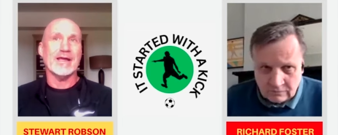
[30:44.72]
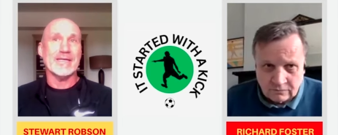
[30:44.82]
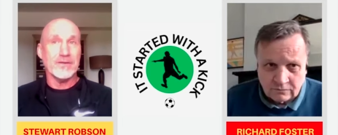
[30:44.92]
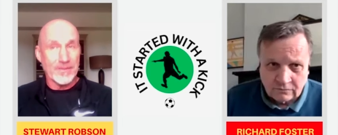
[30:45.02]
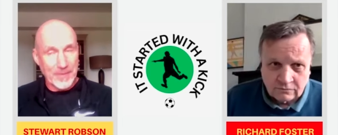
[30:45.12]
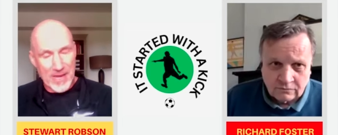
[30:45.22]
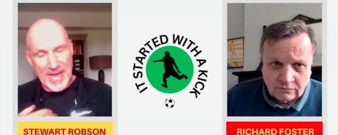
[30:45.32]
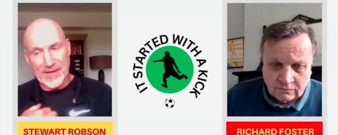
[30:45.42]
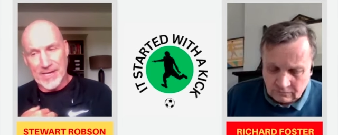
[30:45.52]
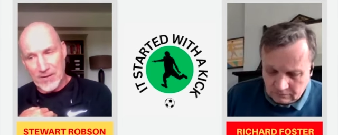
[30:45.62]
Speaker 1: and I,
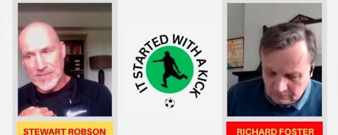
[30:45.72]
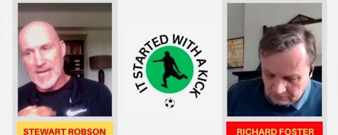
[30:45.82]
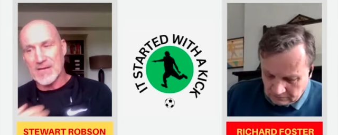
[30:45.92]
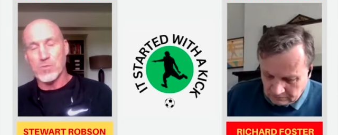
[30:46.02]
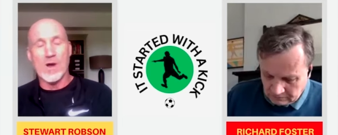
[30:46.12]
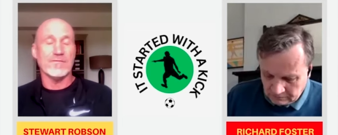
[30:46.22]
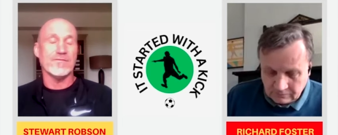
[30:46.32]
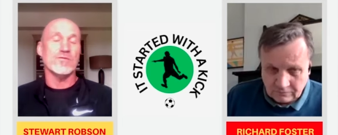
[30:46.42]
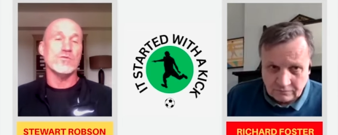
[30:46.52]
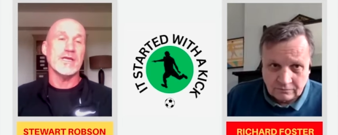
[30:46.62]
and I only had one
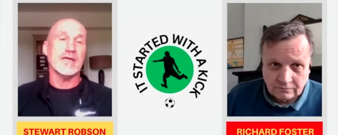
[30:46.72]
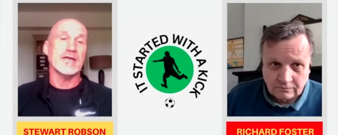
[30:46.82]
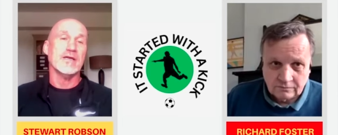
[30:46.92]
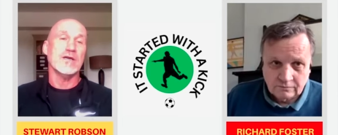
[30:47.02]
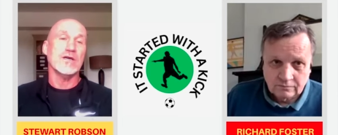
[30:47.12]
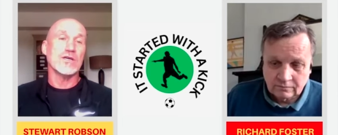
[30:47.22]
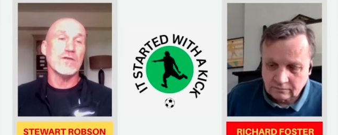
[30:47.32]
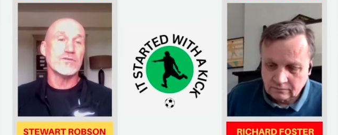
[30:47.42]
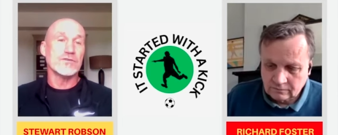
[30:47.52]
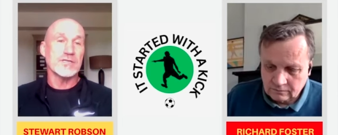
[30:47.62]
full year at
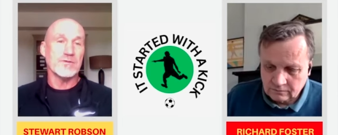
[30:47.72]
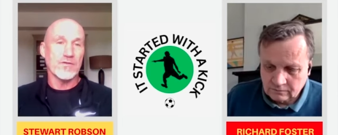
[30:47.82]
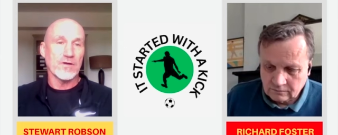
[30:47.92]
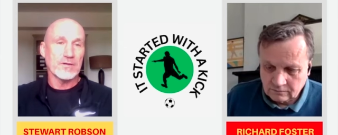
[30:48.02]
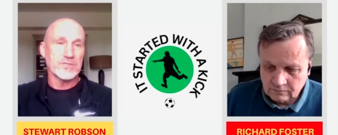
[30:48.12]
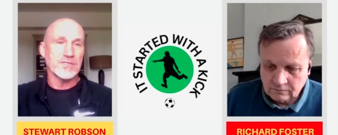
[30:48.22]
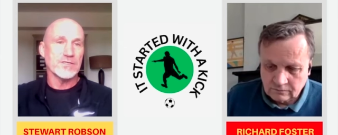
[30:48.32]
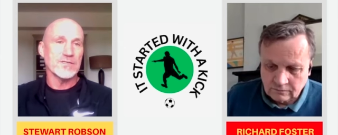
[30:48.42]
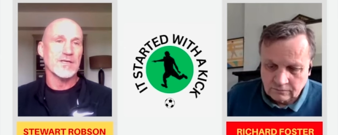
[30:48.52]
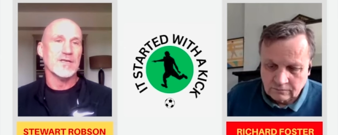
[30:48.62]
Coventry before I was
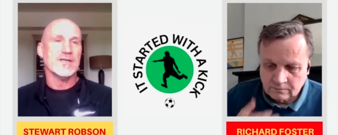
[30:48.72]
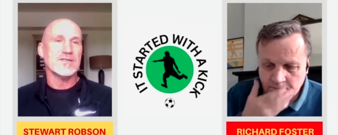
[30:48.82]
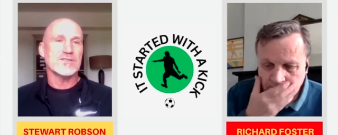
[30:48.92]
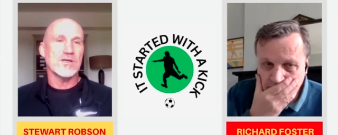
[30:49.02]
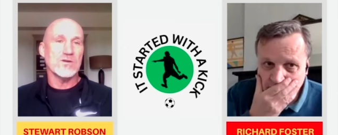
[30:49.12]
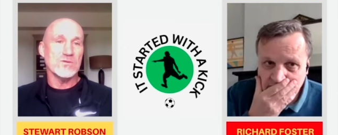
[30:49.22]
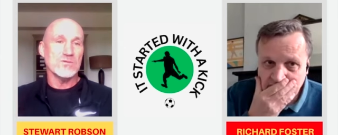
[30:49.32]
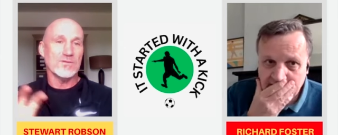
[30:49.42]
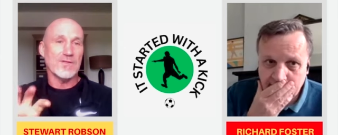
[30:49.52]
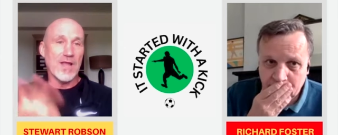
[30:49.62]
injured. So
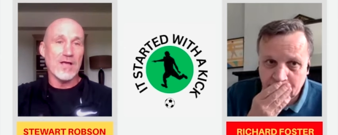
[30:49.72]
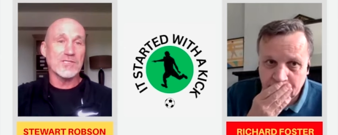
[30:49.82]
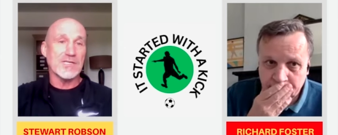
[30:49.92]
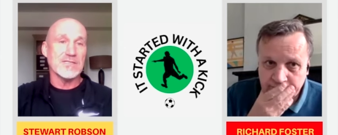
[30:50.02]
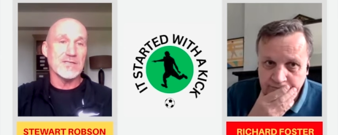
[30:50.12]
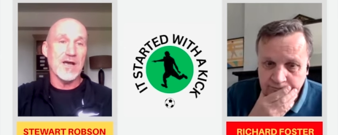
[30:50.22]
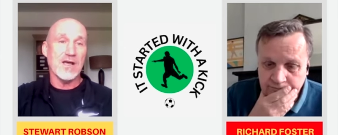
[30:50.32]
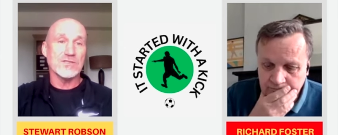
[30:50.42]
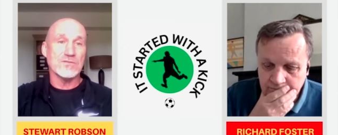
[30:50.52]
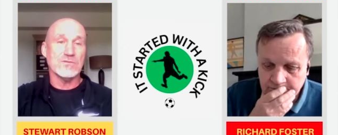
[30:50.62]
yeah. the last season at
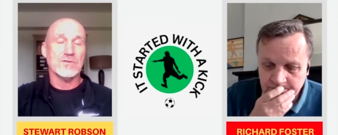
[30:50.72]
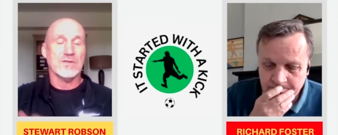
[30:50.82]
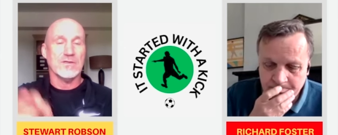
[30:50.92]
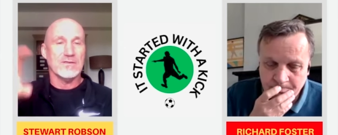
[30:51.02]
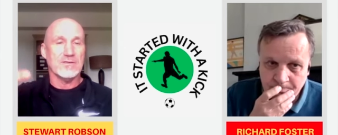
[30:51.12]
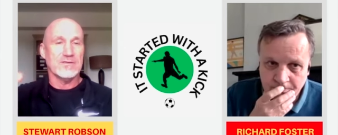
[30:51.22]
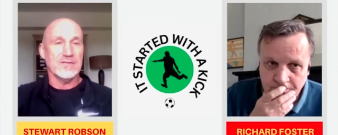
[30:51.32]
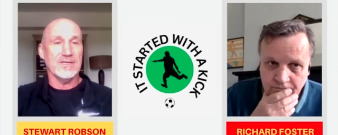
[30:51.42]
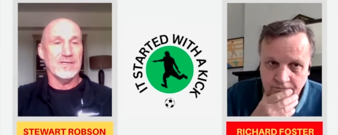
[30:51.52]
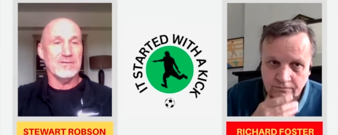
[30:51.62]
Arsenal,
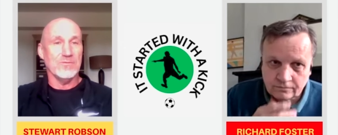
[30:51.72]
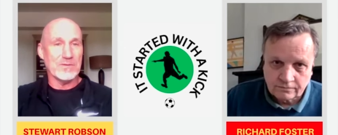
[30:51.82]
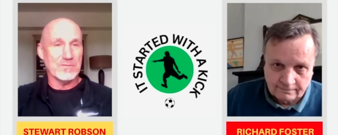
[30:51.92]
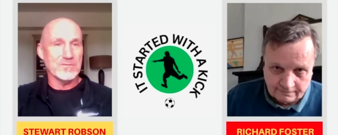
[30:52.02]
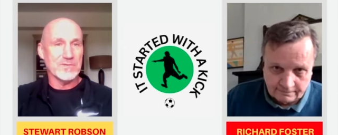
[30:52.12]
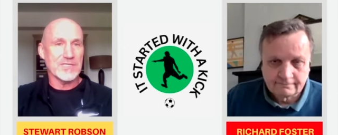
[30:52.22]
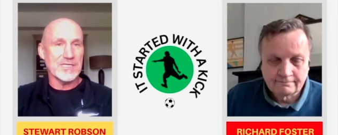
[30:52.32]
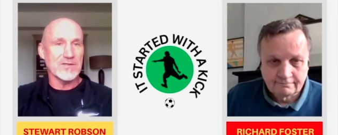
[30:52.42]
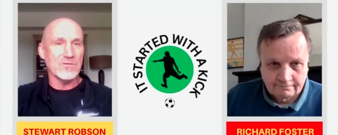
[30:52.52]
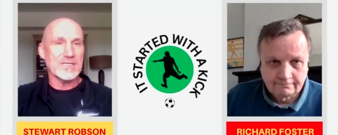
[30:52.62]
the one
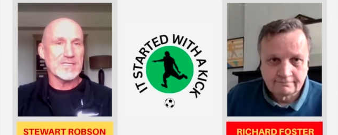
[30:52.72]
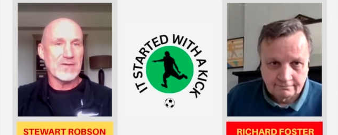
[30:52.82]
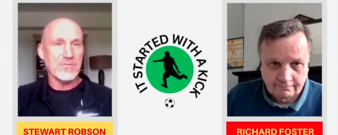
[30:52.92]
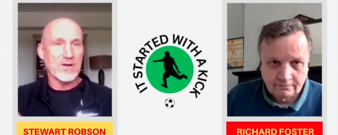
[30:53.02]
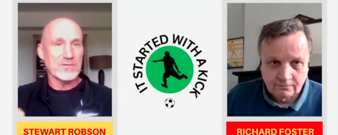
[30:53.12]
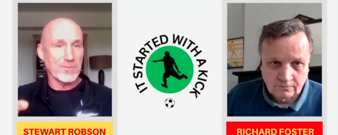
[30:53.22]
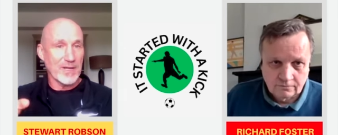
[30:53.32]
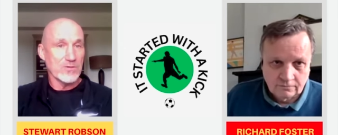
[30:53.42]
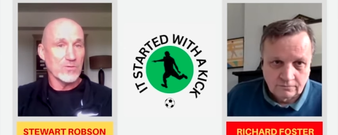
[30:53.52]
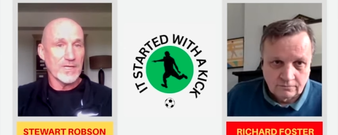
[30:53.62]
season at West Ham where I was
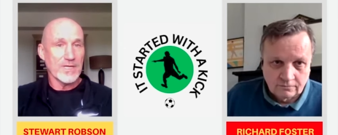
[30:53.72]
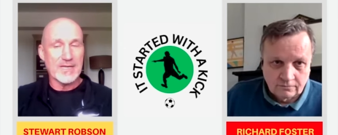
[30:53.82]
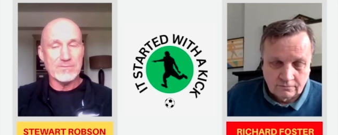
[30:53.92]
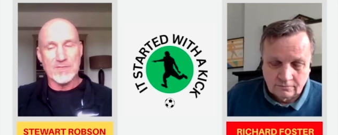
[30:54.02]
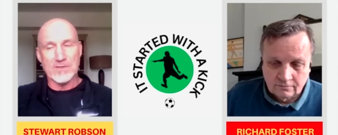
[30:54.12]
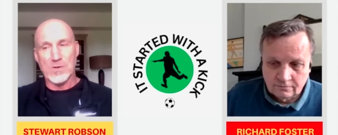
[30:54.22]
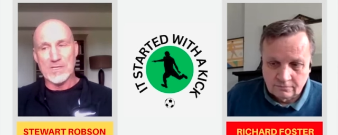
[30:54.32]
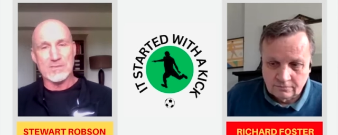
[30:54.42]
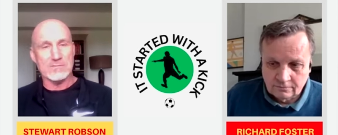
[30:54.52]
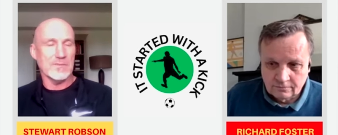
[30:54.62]
played all the games, and the
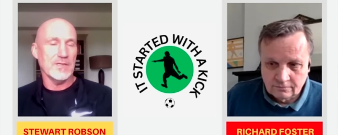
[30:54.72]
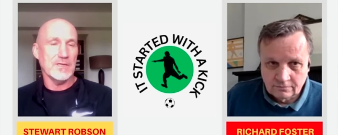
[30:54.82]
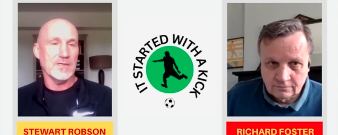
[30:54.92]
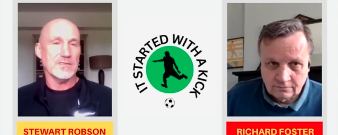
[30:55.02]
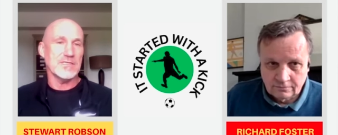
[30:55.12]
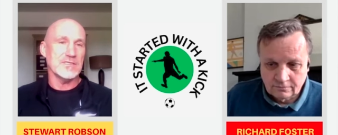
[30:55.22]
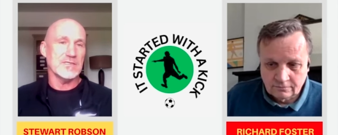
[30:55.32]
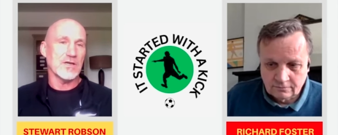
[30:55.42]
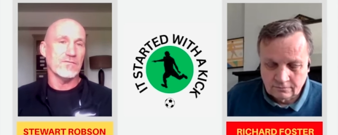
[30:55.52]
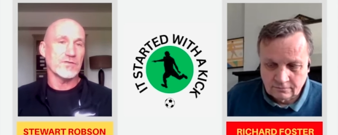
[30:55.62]
one uh, season
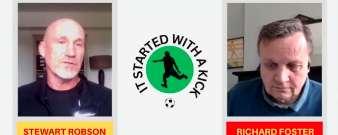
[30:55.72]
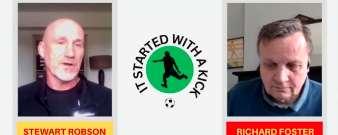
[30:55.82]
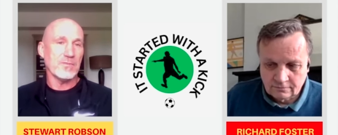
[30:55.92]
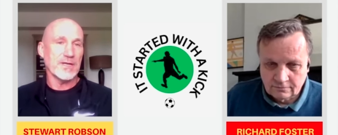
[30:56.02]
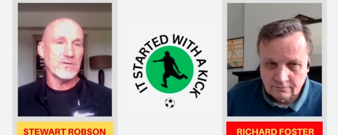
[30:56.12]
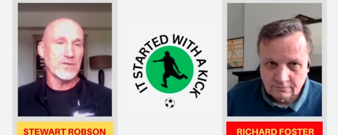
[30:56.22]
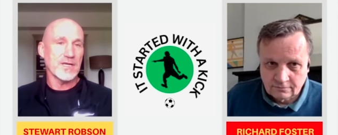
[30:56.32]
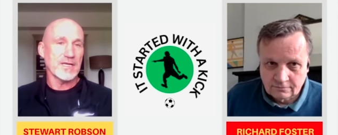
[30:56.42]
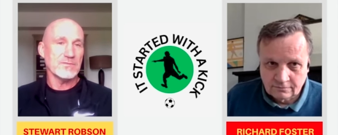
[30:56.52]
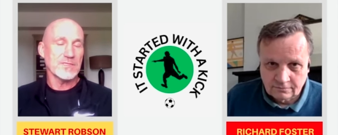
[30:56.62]
at Coventry when I played all the
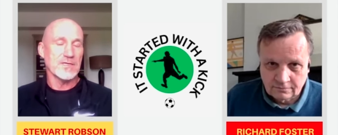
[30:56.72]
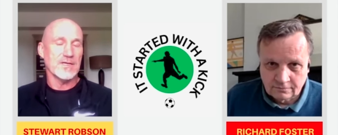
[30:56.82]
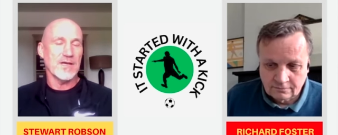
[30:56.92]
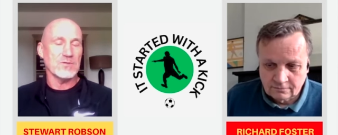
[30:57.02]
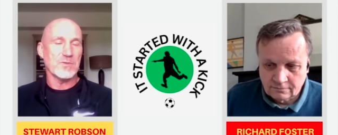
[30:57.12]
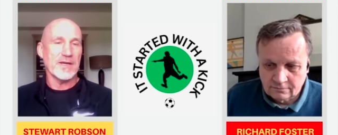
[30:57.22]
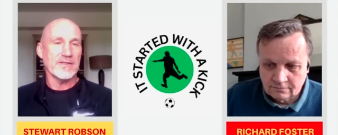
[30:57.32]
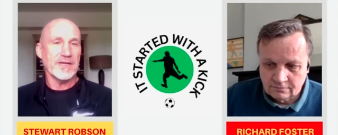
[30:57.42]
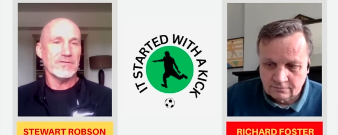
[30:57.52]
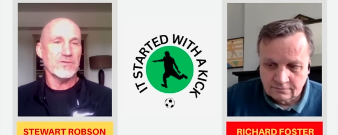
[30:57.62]
games, I was player of
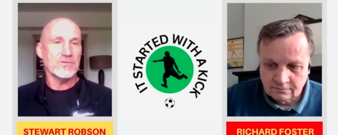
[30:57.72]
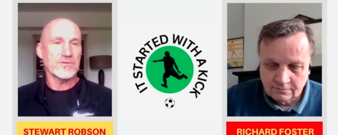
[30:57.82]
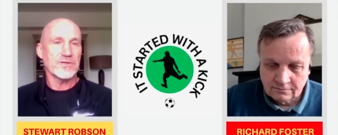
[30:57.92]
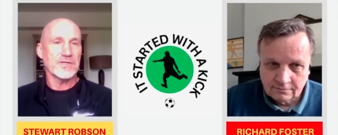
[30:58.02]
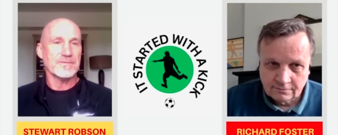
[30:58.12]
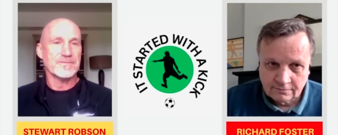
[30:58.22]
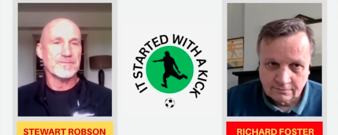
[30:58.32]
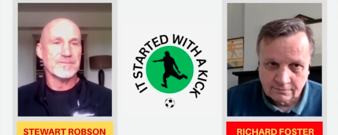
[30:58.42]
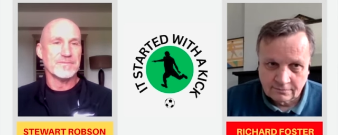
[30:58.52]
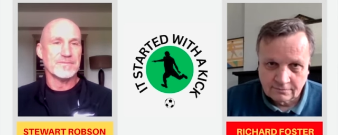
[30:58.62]
the year at all three.
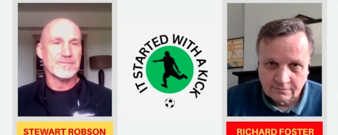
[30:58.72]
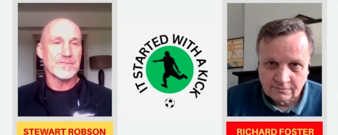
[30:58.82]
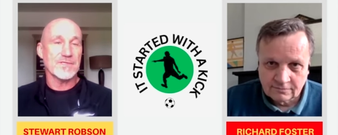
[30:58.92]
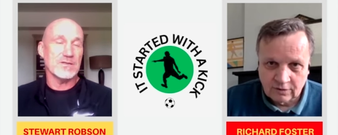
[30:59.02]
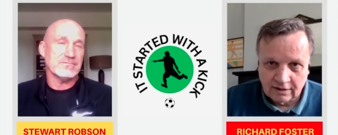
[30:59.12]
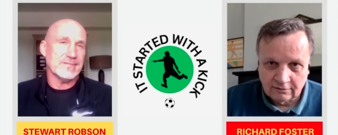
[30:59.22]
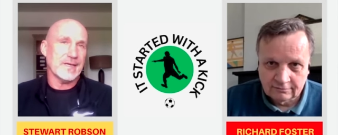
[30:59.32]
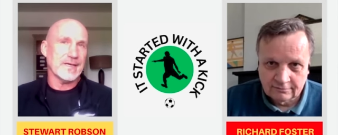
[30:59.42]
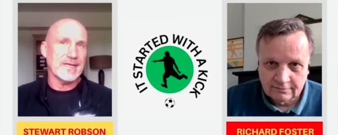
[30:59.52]
So, wow.